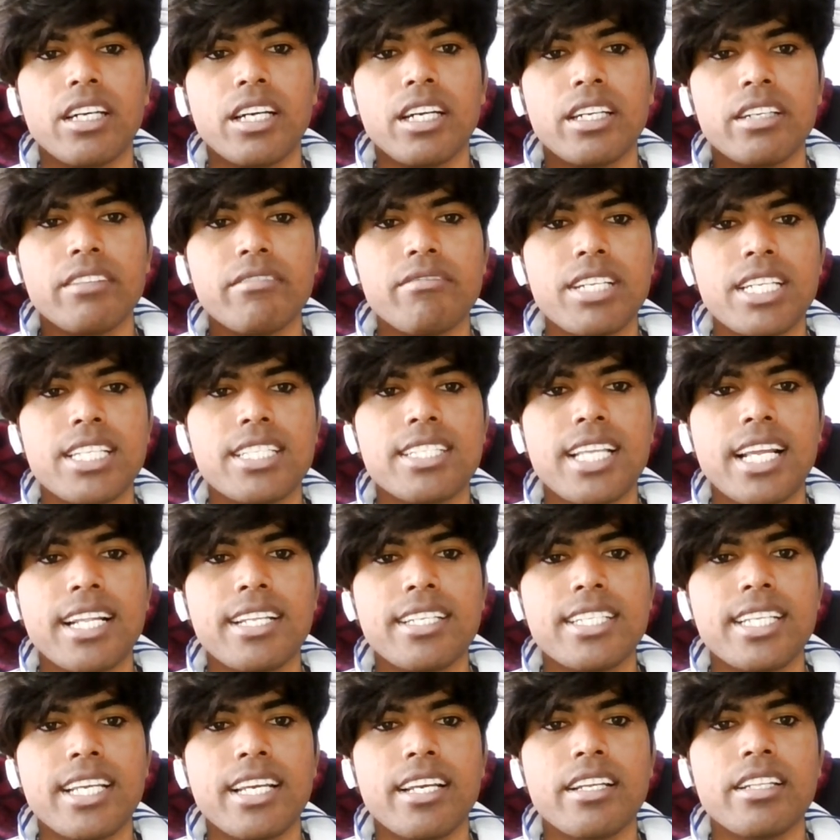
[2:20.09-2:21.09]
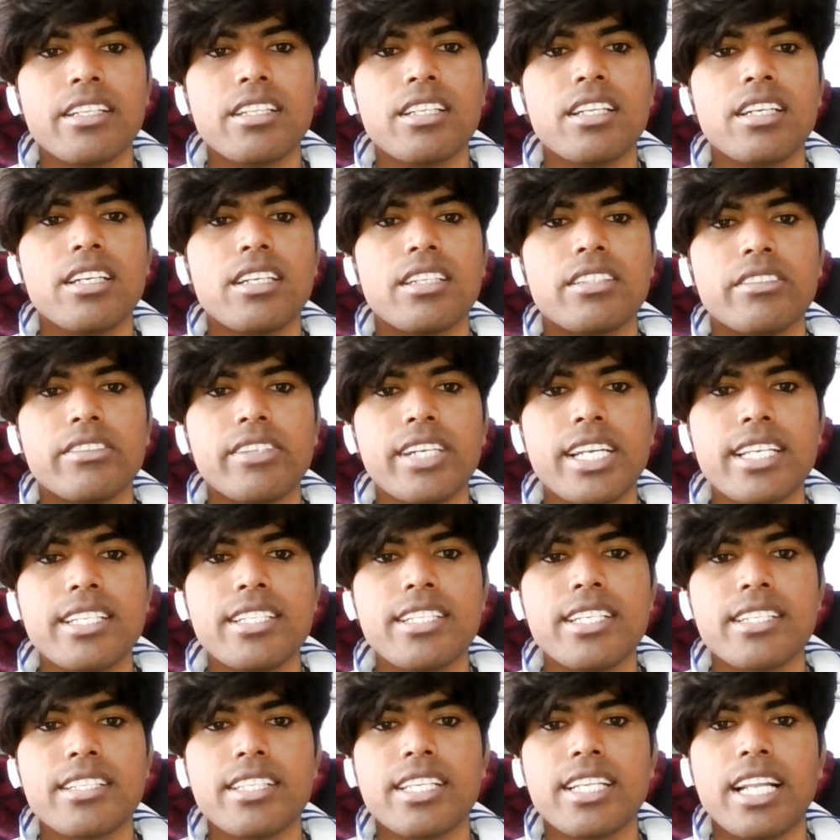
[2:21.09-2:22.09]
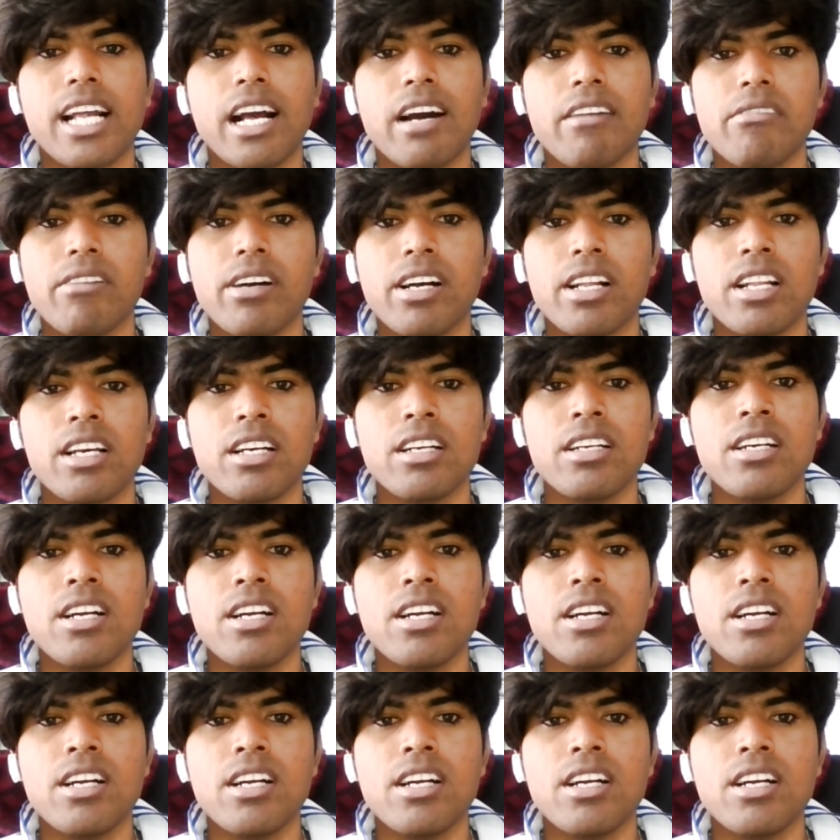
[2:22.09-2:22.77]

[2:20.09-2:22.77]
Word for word: a, vincentian religious in havana